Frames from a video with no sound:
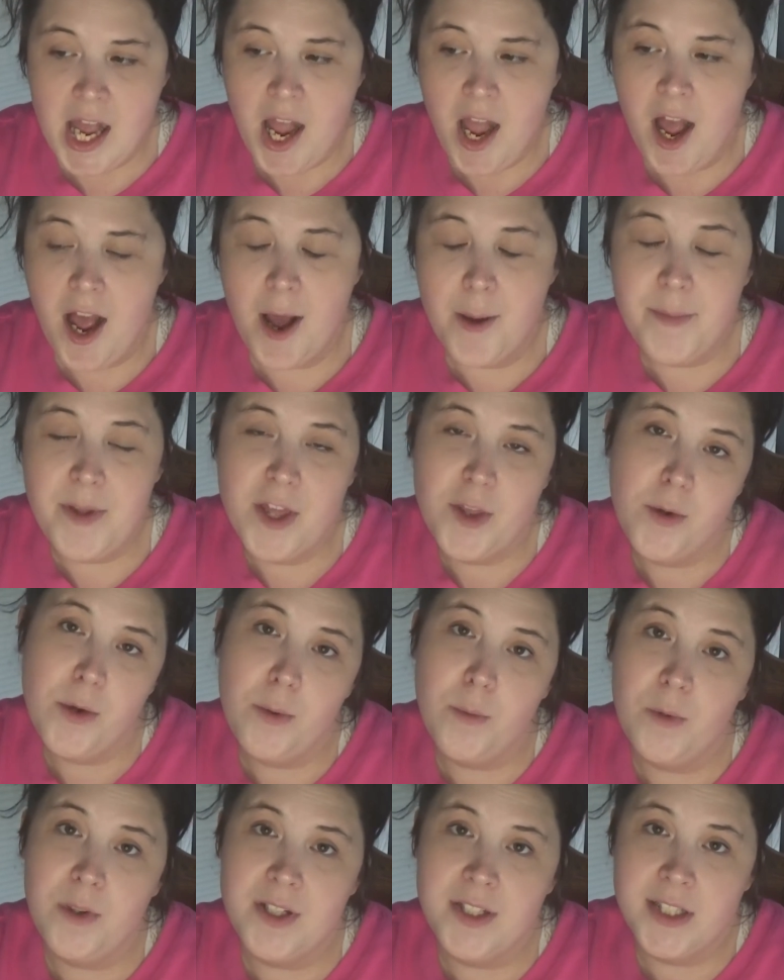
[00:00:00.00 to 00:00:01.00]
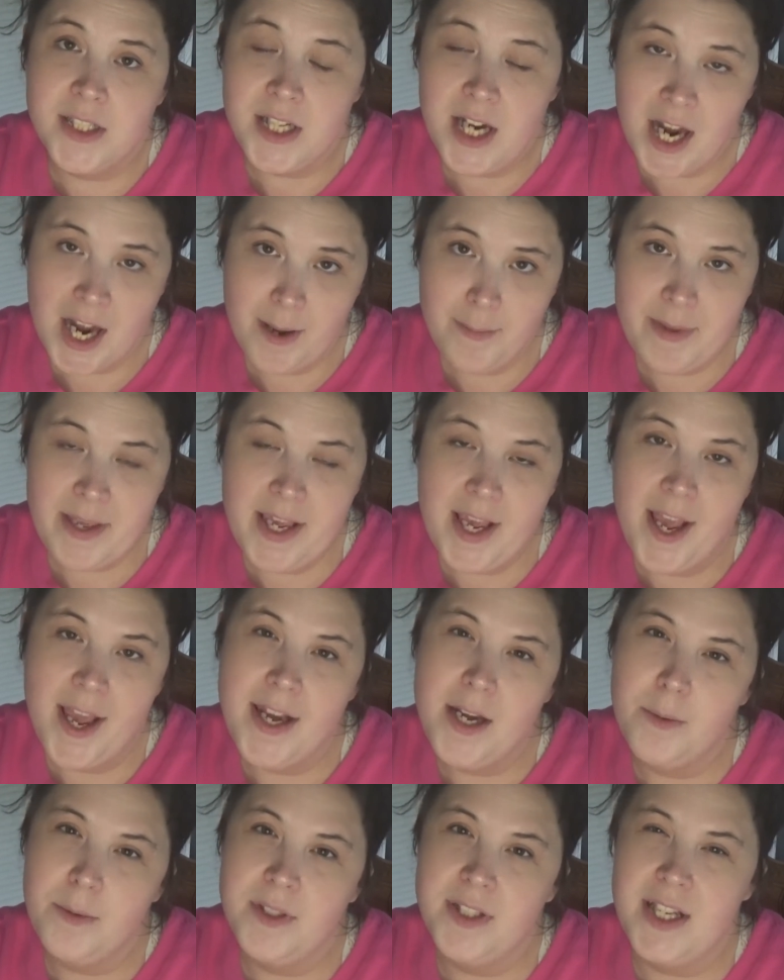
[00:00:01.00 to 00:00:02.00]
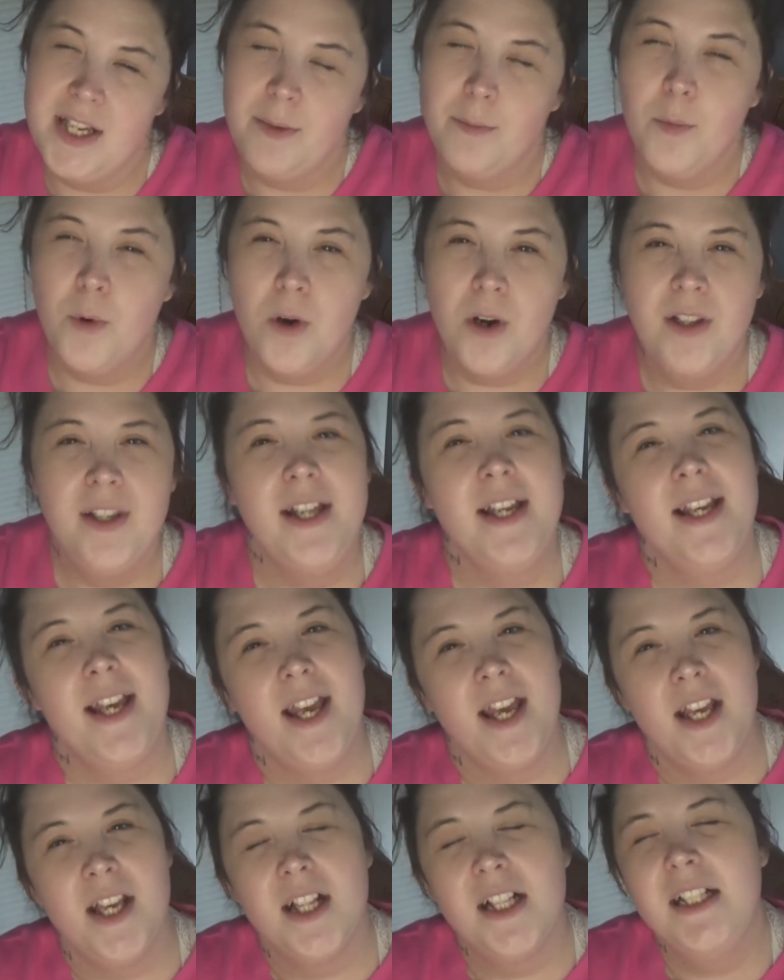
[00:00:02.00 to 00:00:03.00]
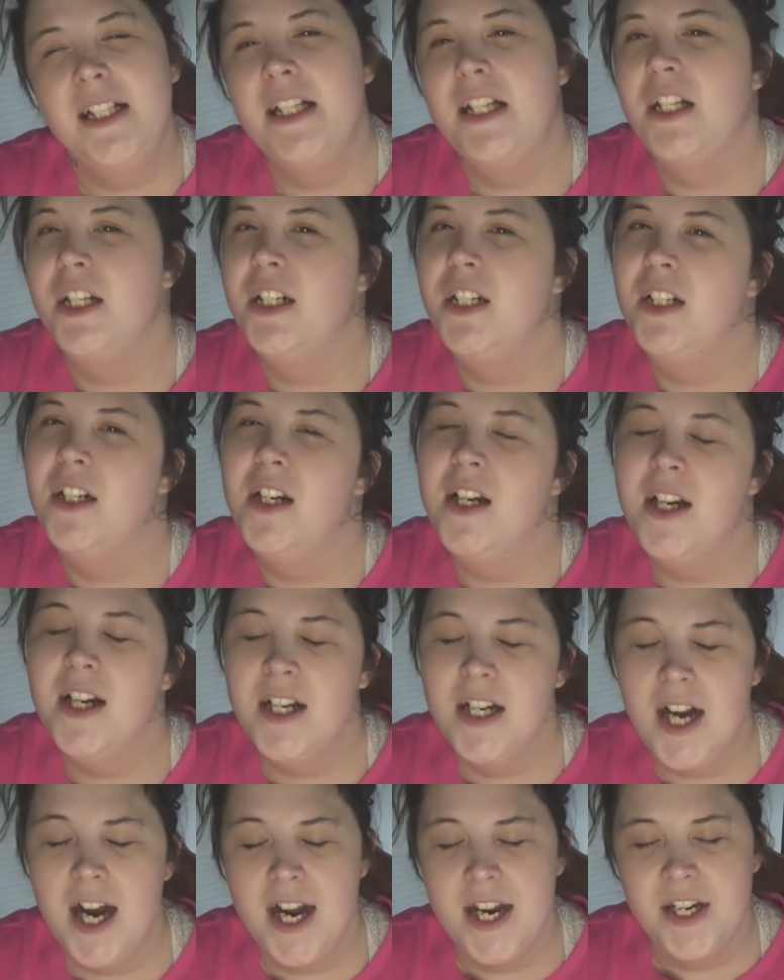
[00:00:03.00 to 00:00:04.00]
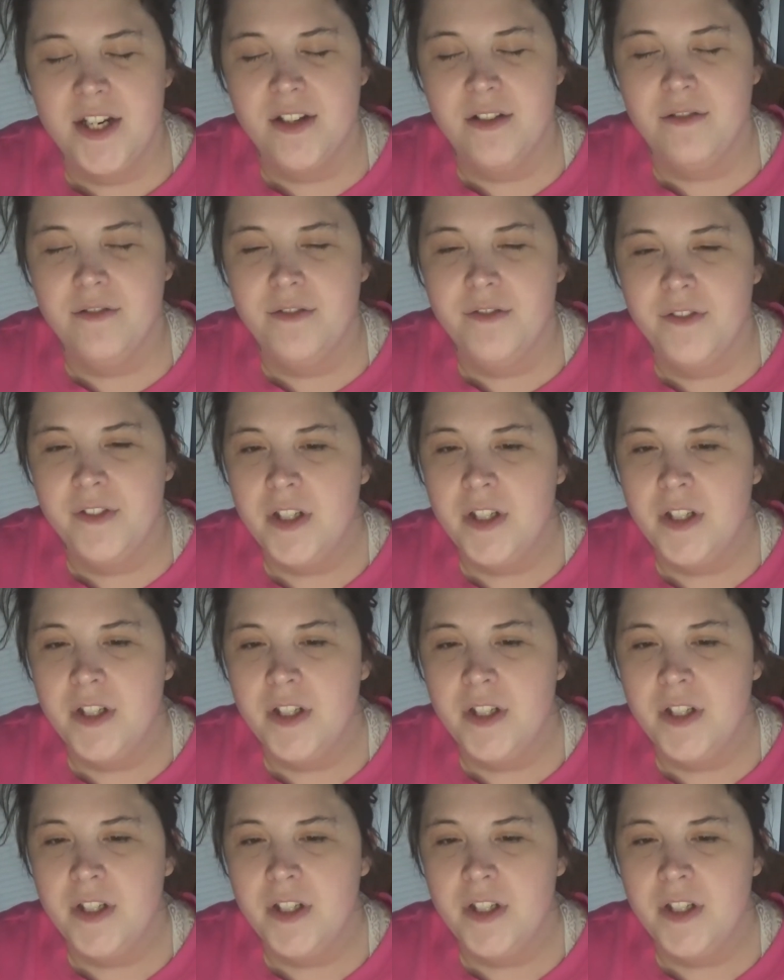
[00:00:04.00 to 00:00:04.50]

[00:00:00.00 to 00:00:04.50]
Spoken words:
The other one was Tommy, and it was like more like a clear kind of